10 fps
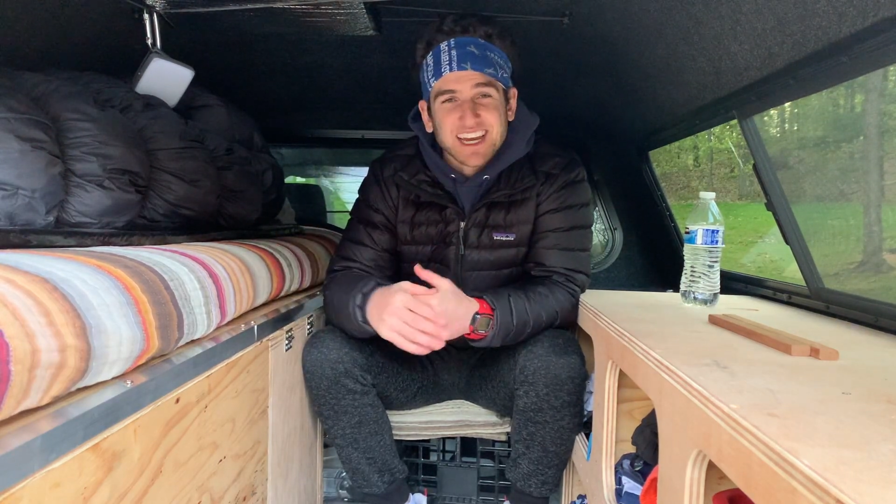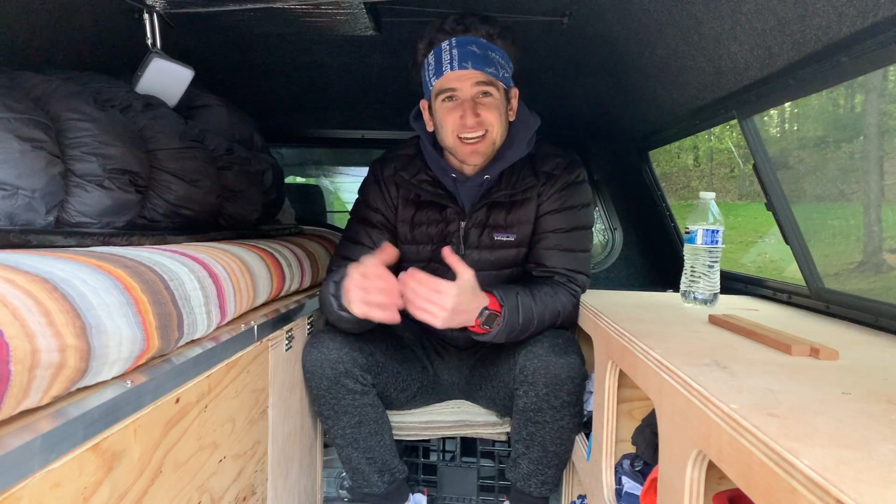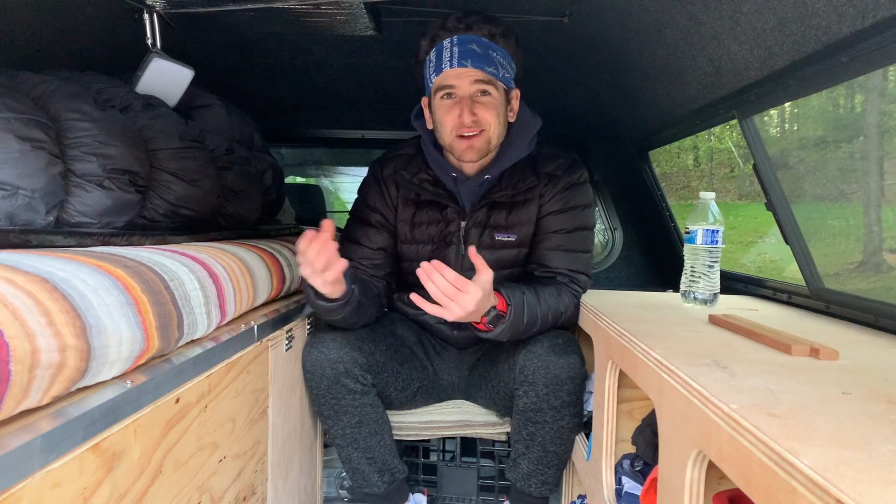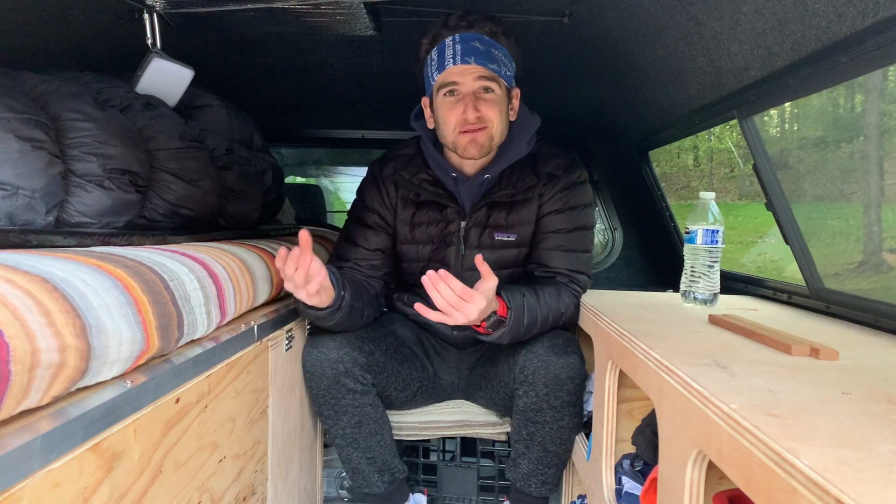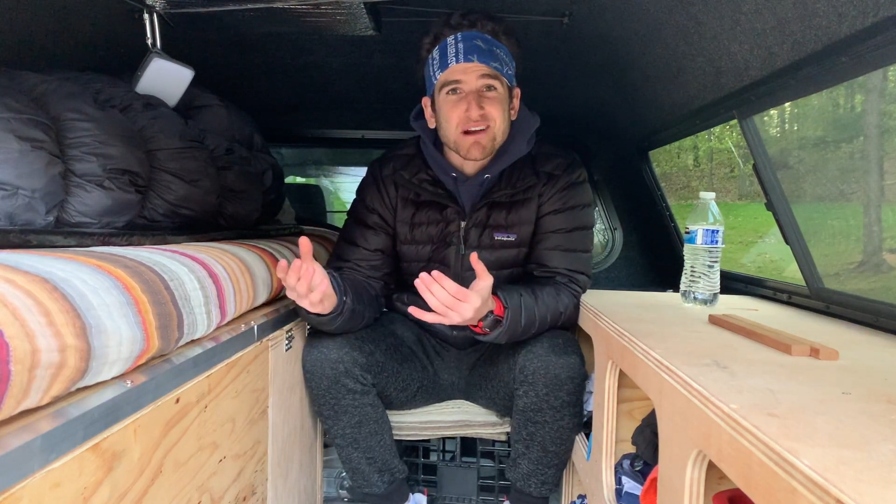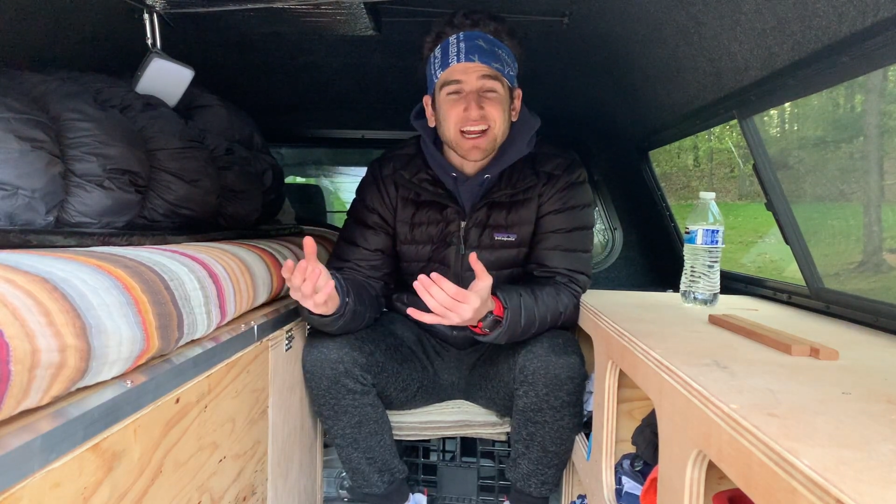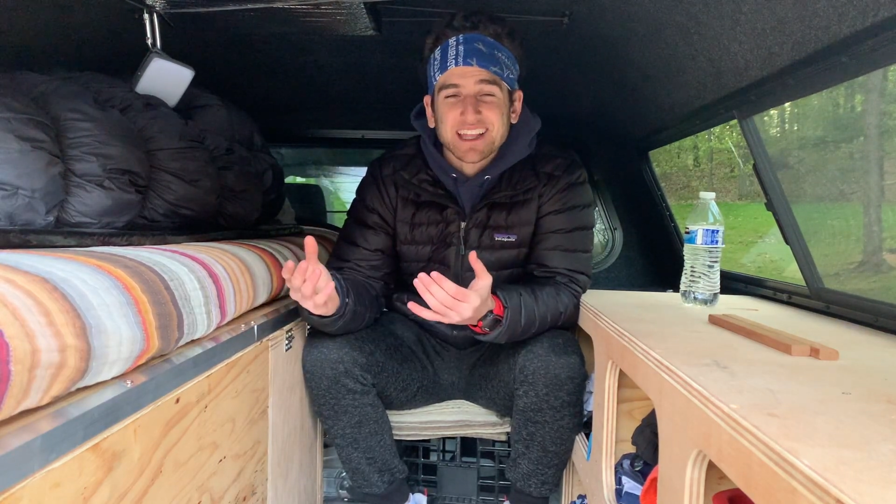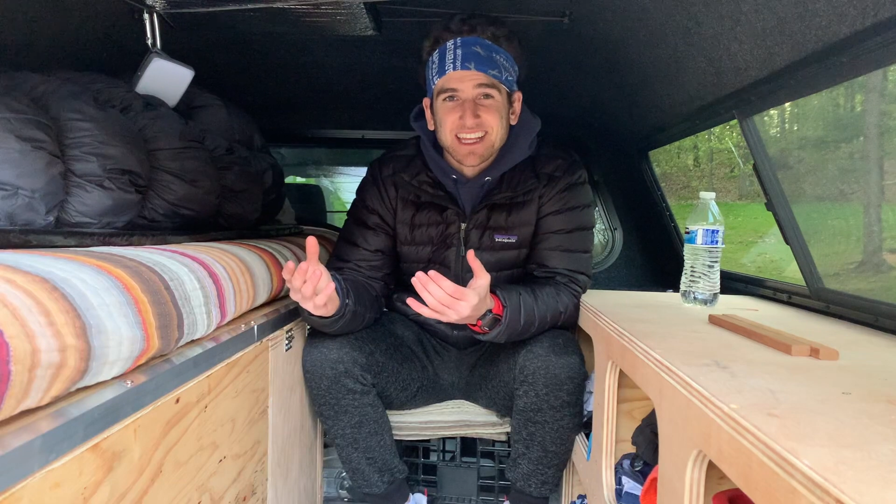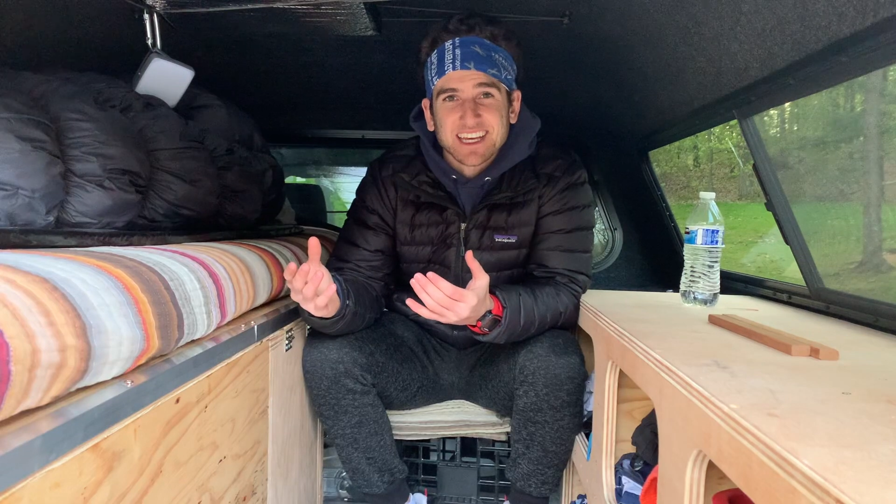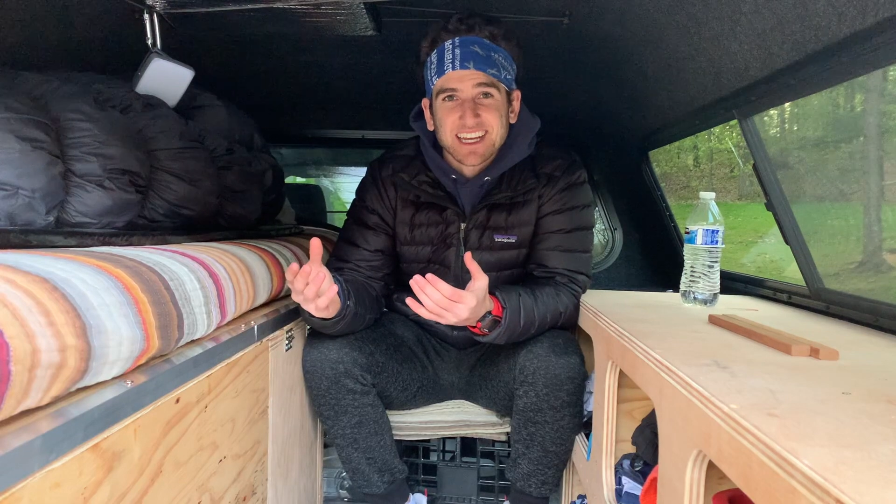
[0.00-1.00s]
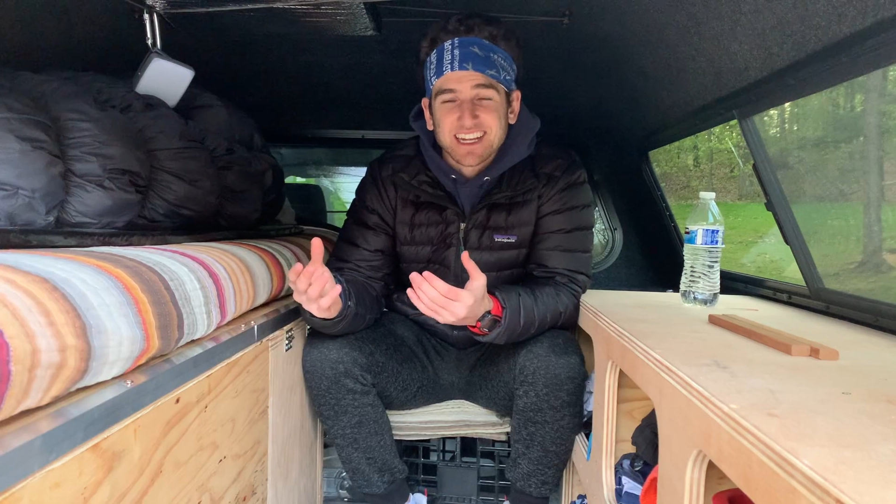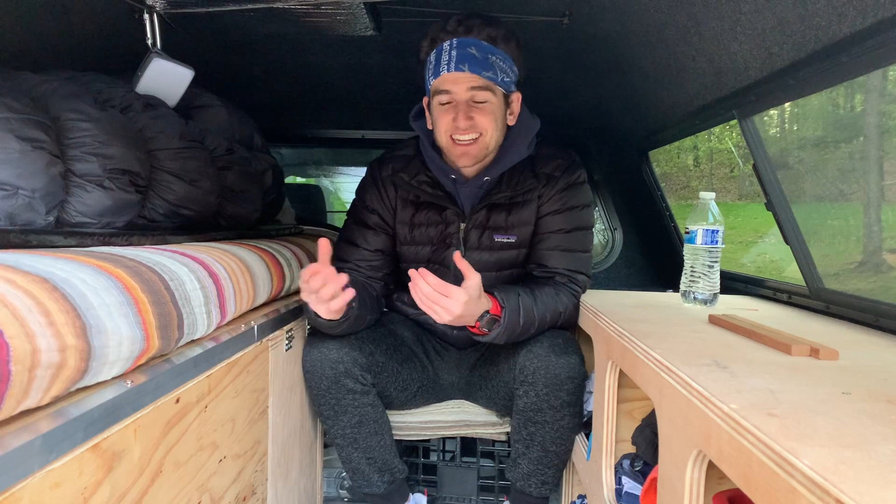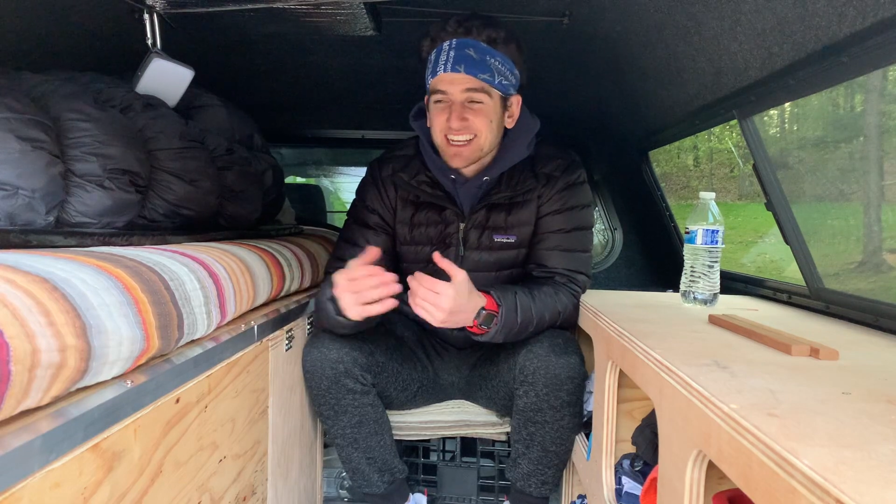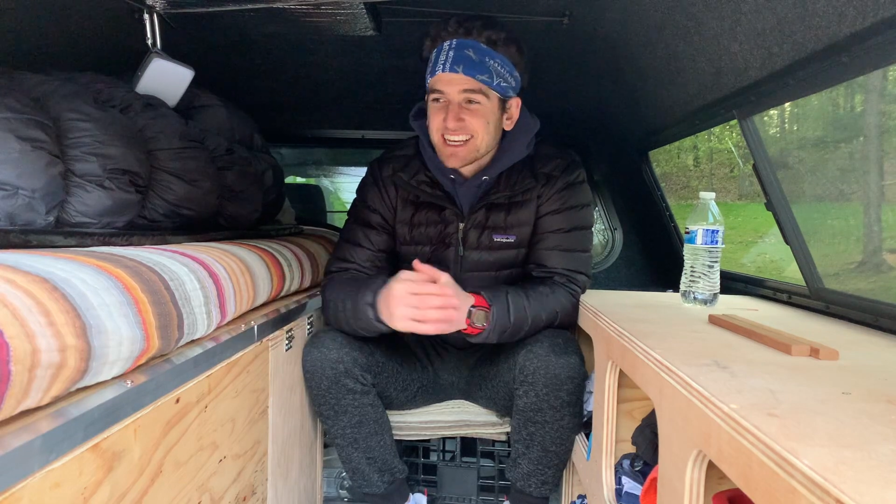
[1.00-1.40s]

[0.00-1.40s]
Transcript: and crank the heat.